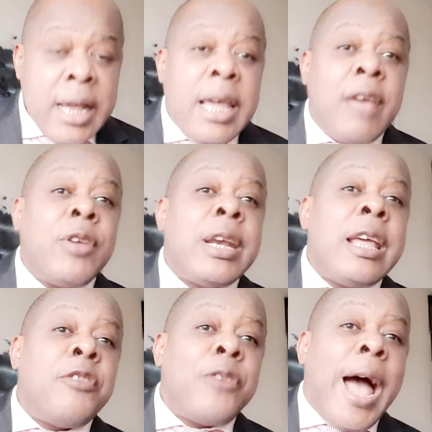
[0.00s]
Even
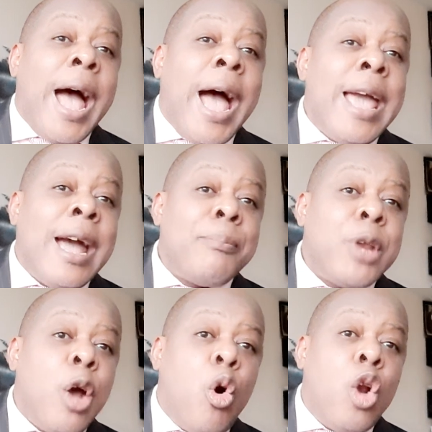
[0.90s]
if I am
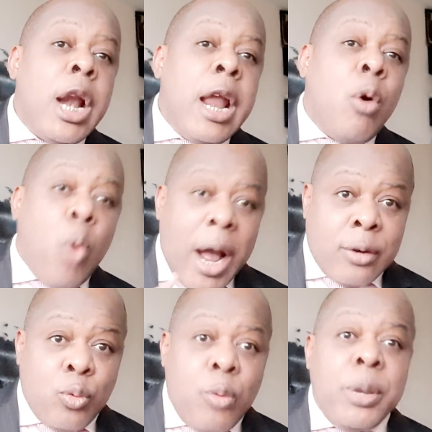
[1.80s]
the only
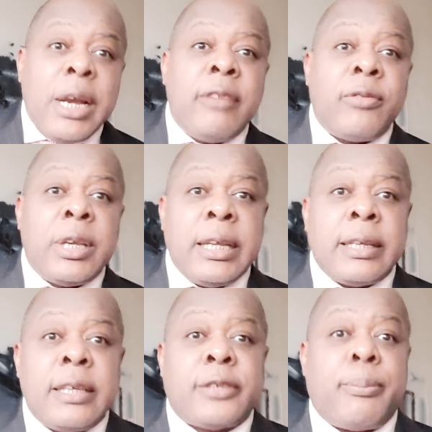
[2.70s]
one who believes in
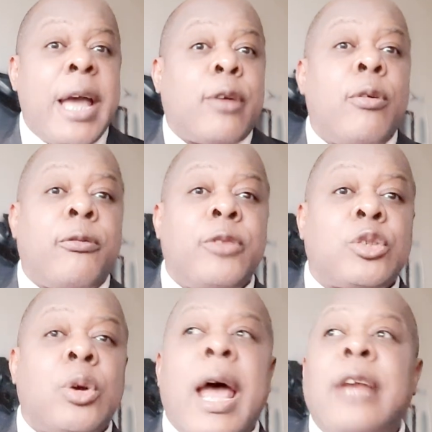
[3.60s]
it, it's my
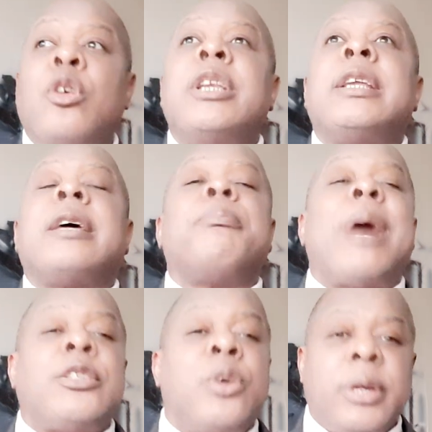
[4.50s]
conviction. I don't need a
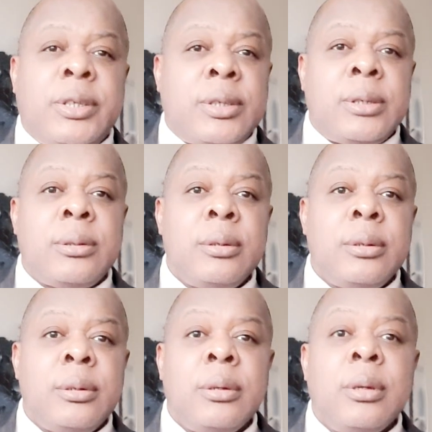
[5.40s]
majority.
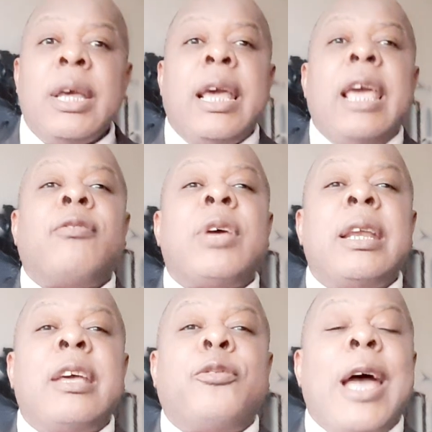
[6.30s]

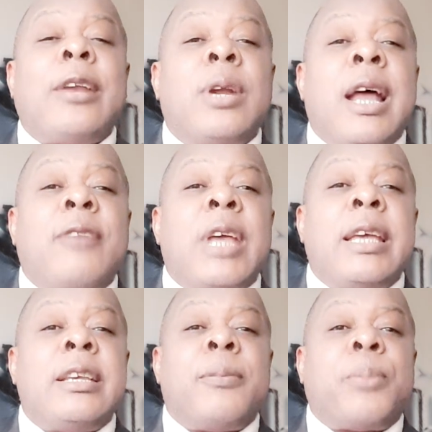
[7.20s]
Even if I don't have
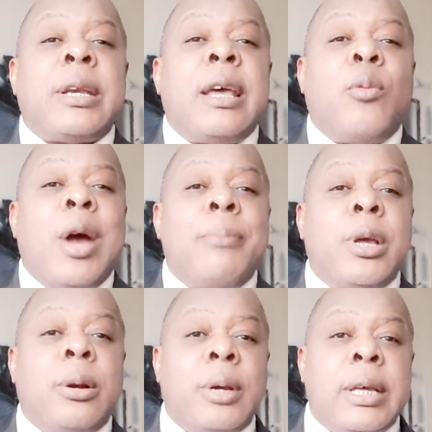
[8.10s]
the independent 1
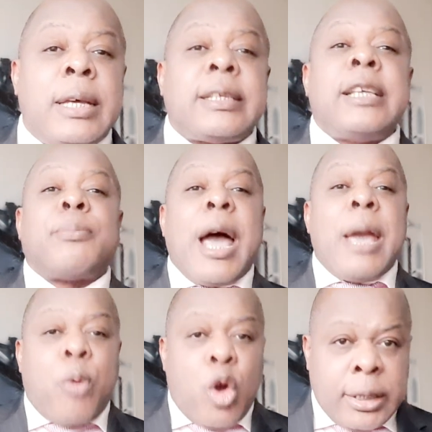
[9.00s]
million years, it's my
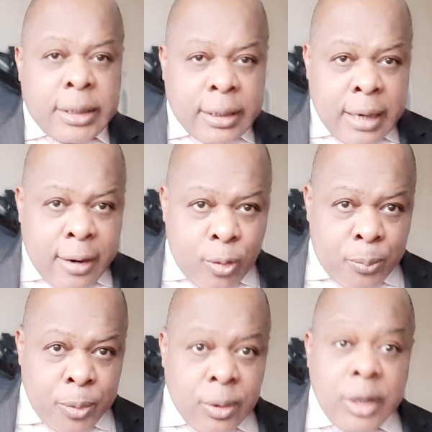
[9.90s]
political
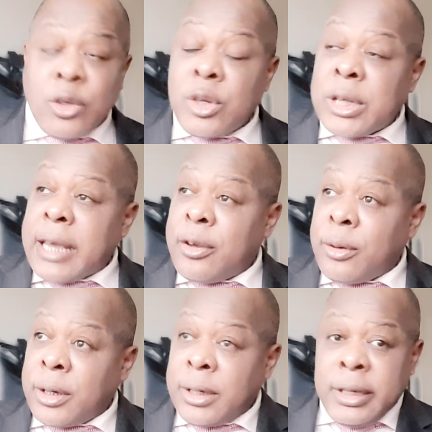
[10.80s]
opinion. It's just like
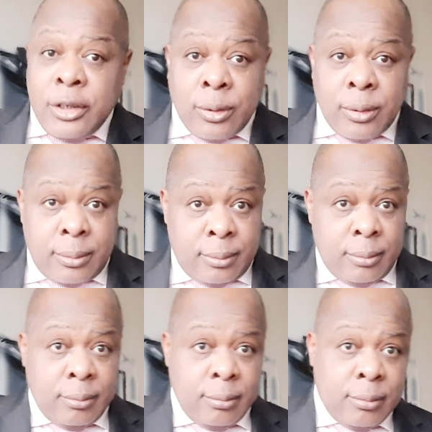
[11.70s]
your religion.
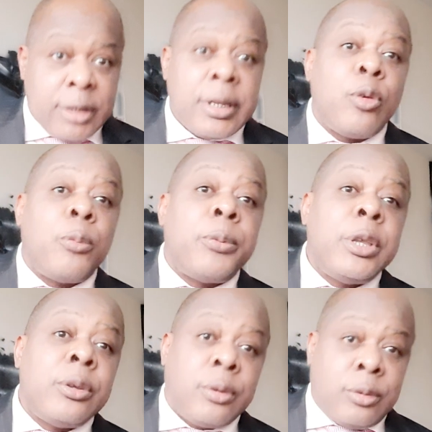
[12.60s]
It's an
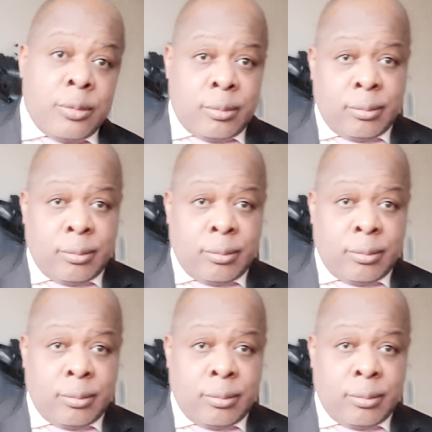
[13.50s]
opinion too.